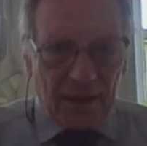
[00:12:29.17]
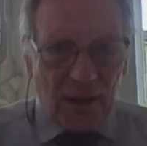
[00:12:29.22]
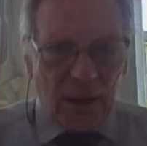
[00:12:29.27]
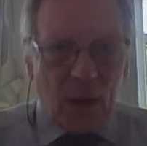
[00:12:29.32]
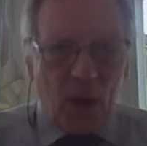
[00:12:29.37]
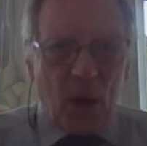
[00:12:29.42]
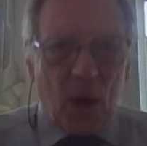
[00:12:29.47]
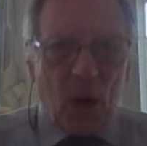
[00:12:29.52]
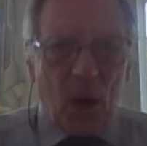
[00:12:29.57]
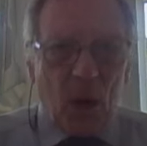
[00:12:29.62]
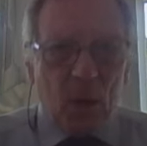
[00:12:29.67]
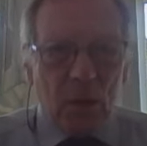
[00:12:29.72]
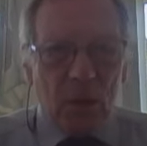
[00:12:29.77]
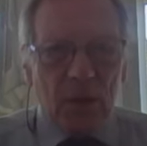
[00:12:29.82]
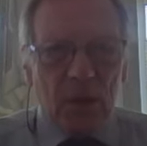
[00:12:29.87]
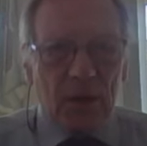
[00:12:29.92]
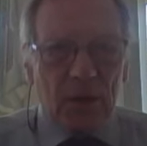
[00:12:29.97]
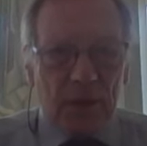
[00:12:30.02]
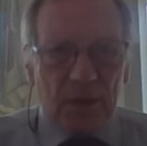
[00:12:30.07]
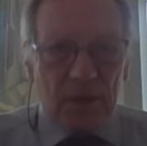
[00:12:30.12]
a whole
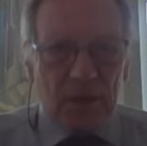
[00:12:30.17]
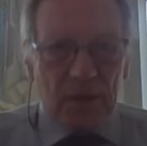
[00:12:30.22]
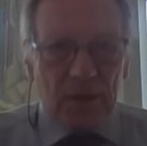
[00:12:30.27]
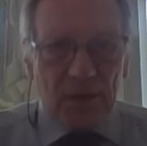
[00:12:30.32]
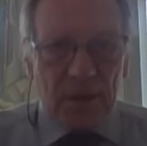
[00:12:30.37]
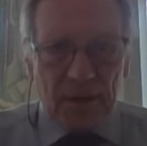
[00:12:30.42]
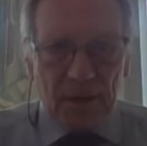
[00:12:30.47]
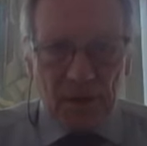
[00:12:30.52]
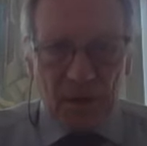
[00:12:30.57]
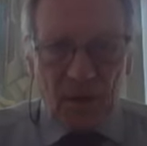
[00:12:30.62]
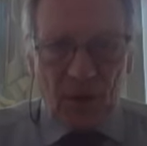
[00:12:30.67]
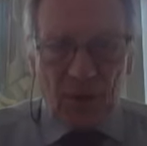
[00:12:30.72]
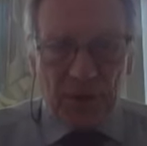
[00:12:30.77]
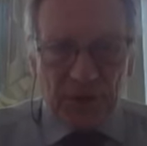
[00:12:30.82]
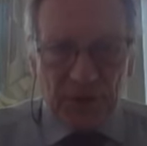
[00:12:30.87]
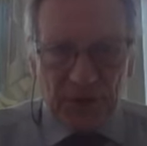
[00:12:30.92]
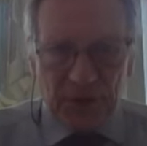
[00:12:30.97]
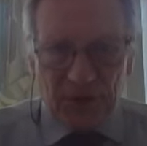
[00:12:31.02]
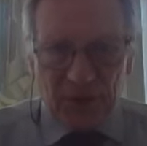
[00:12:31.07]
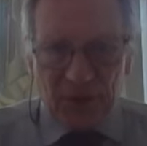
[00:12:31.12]
load of
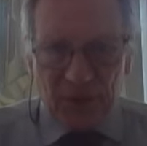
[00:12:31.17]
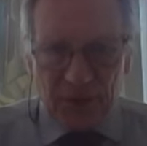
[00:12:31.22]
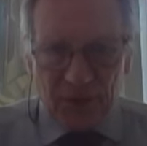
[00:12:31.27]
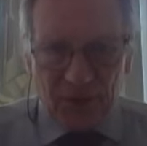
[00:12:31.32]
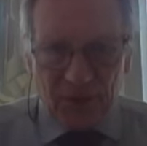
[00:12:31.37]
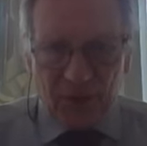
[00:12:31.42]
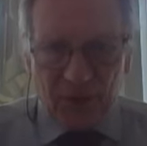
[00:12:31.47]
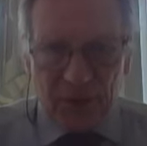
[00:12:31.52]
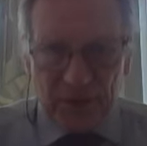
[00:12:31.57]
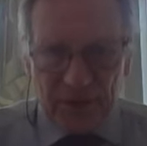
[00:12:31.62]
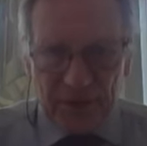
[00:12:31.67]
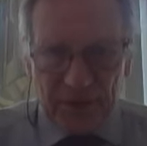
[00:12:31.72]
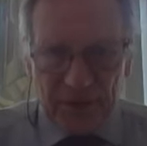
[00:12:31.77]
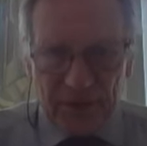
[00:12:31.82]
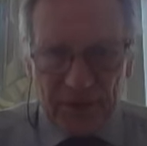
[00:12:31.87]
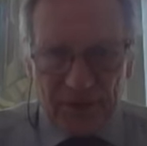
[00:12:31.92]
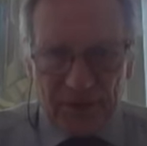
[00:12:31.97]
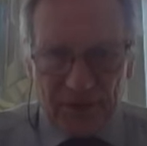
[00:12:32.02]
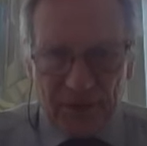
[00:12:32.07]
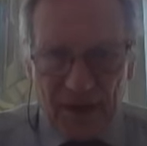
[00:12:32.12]
research on
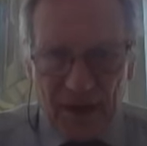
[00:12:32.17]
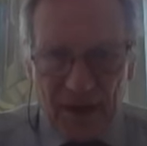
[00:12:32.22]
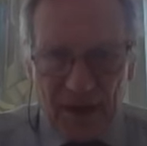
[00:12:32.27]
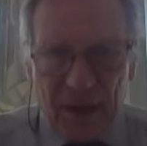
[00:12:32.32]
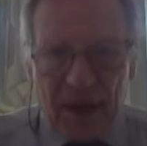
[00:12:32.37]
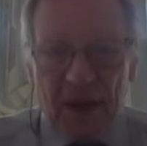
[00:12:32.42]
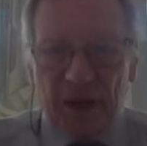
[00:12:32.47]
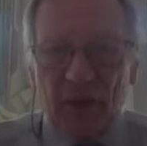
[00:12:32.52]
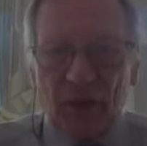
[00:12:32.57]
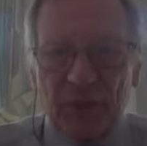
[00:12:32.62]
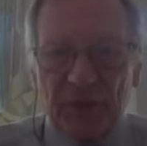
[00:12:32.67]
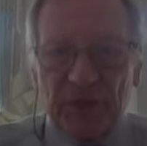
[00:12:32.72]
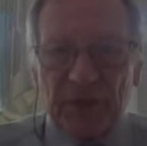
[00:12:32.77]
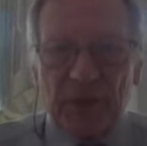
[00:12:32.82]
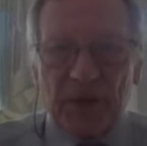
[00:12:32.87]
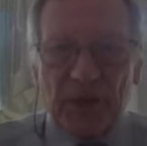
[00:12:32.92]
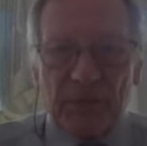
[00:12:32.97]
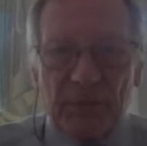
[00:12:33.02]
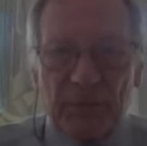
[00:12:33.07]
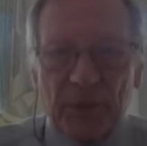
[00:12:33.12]
this, and
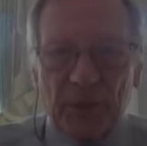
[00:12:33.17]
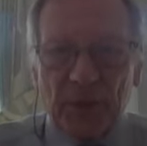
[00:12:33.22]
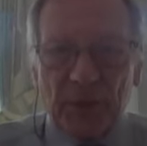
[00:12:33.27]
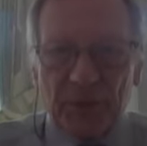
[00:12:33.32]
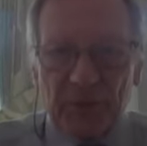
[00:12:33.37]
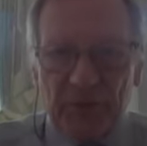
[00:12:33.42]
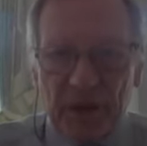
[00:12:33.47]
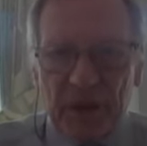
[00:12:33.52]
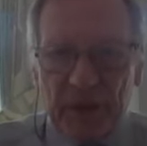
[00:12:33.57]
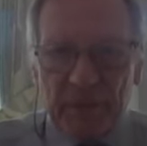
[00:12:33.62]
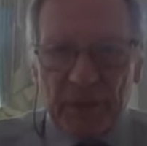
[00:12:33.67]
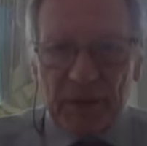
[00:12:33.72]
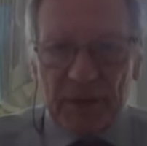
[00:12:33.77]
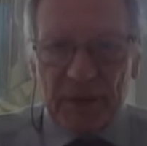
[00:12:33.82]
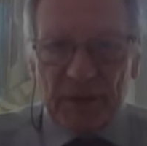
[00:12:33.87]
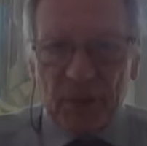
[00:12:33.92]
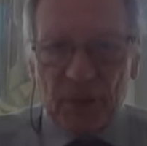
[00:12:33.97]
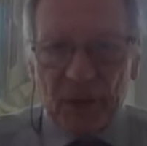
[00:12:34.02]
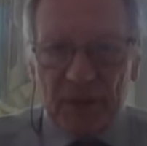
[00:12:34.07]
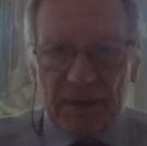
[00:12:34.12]
obviously I've put the very
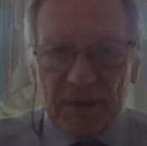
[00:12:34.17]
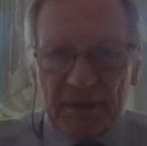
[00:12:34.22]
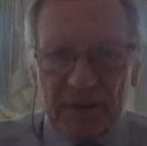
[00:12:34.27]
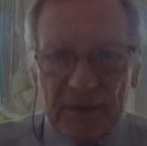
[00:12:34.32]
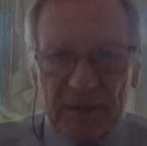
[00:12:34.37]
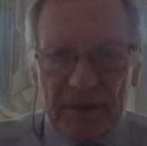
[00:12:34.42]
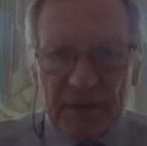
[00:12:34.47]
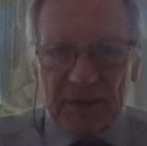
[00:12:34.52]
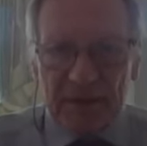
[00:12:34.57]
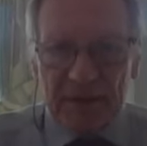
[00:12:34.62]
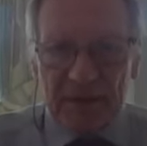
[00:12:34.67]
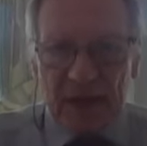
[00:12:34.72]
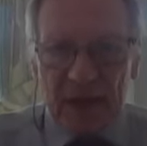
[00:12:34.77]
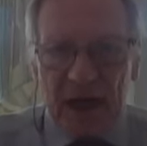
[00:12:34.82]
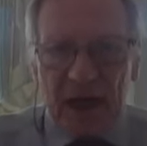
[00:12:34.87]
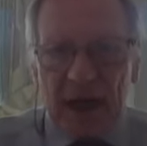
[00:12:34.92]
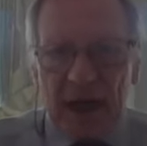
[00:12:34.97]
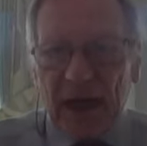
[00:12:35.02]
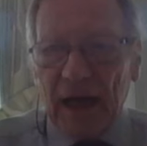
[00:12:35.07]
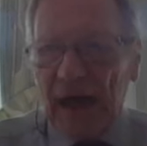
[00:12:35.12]
best ones first.
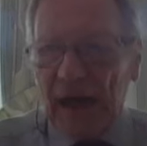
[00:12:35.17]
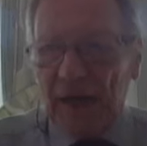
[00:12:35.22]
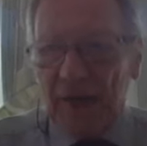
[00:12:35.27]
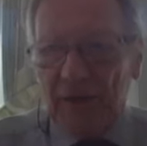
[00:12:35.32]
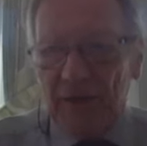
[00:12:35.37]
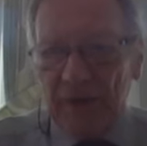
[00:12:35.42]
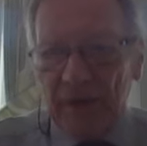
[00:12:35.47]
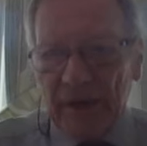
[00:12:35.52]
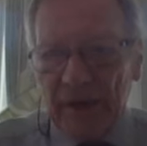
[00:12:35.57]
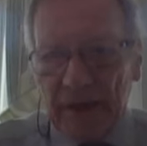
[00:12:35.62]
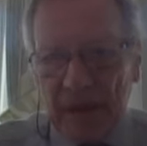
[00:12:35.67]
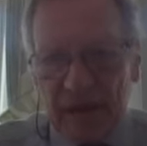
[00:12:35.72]
And the very